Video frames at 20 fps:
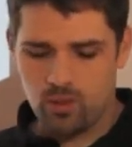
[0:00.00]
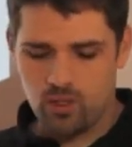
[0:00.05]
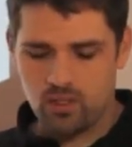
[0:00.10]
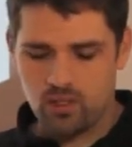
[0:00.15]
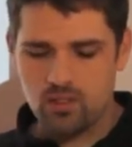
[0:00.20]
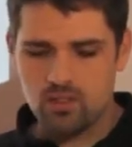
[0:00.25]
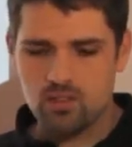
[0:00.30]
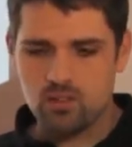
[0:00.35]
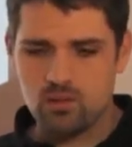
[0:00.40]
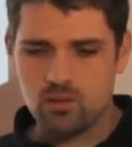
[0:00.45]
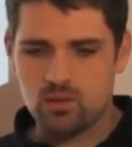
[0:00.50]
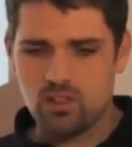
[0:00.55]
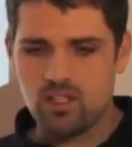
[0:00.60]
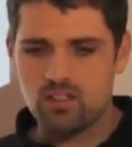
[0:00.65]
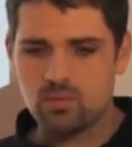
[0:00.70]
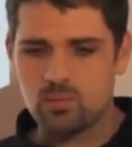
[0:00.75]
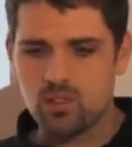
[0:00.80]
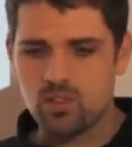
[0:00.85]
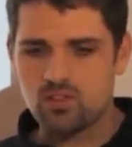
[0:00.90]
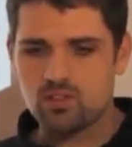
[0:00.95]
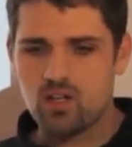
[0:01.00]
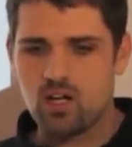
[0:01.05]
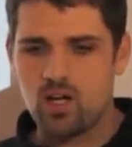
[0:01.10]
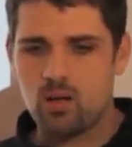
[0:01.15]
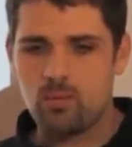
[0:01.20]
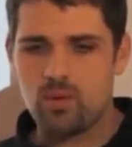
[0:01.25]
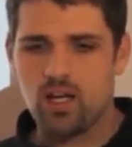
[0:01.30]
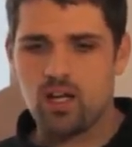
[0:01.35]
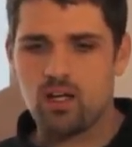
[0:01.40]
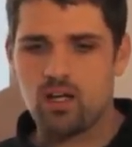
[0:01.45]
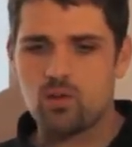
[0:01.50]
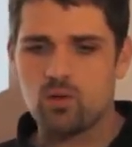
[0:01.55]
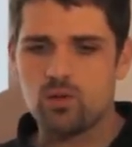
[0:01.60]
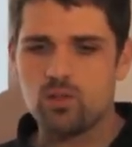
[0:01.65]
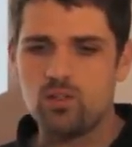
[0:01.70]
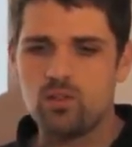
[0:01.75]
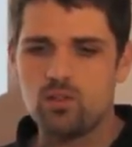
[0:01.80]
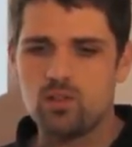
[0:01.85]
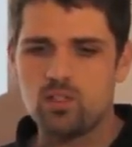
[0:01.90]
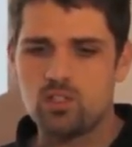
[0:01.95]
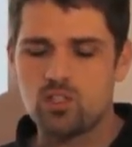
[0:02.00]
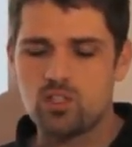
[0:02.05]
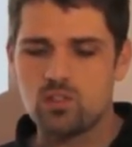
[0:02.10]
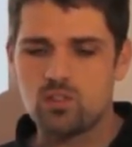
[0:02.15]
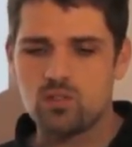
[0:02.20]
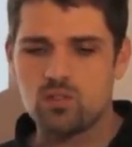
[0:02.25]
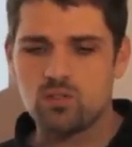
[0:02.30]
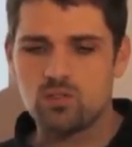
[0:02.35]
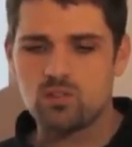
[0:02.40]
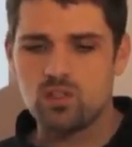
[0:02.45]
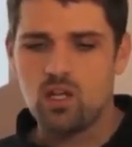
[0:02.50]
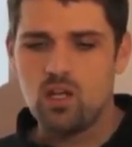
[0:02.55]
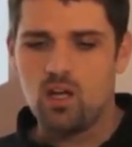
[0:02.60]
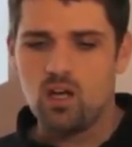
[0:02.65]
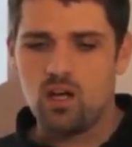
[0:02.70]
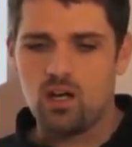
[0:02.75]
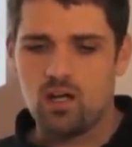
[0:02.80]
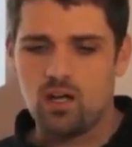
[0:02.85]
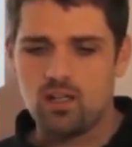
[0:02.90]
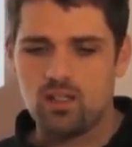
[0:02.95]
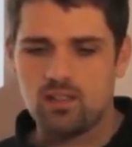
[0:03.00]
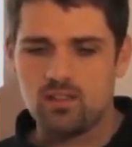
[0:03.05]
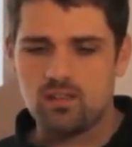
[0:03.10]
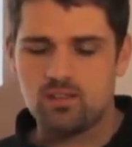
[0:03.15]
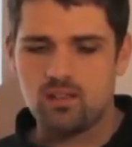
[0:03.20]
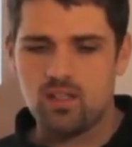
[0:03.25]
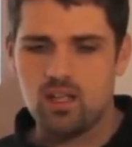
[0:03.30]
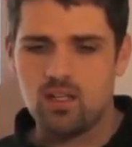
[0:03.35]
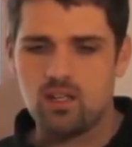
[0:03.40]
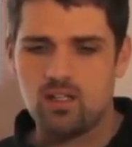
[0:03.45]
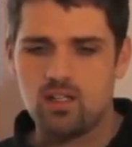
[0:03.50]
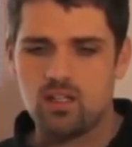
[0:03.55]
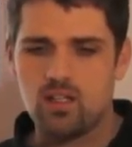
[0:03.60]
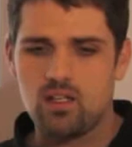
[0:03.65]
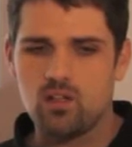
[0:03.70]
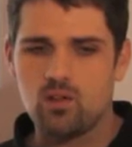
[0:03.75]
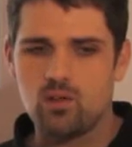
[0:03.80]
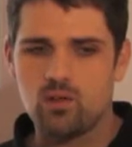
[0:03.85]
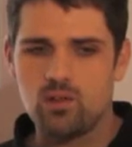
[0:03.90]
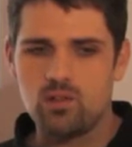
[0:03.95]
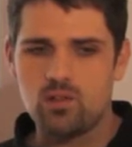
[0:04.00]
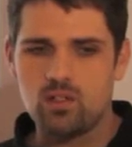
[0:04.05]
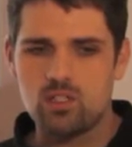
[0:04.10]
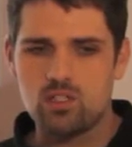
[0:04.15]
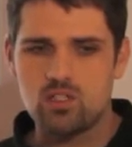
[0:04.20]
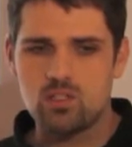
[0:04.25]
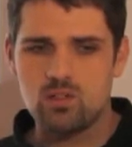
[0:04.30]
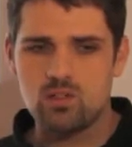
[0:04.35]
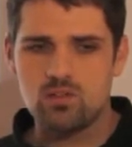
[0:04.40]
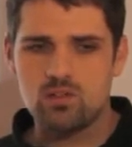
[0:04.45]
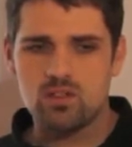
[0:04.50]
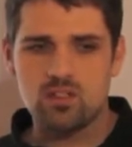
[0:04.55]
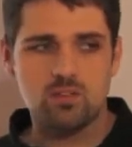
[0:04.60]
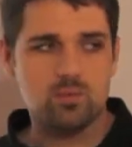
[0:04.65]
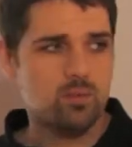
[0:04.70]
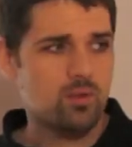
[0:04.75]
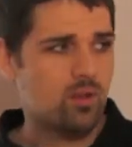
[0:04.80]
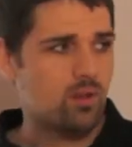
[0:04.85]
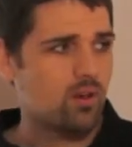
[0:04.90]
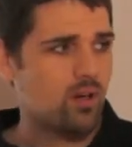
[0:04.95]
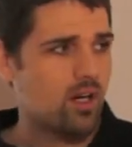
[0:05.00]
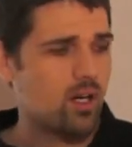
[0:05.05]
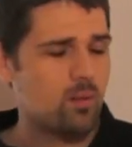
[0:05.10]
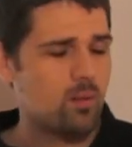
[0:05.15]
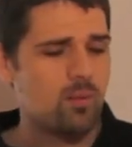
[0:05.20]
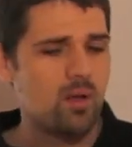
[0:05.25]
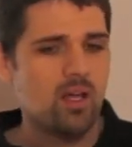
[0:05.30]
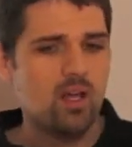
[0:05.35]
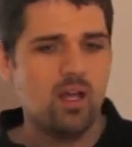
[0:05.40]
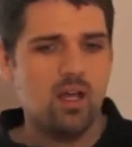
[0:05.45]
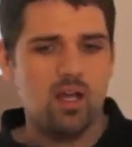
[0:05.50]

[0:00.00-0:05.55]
We're going to do Les Mills Combat, or you could choose Insanity, or you could choose this program.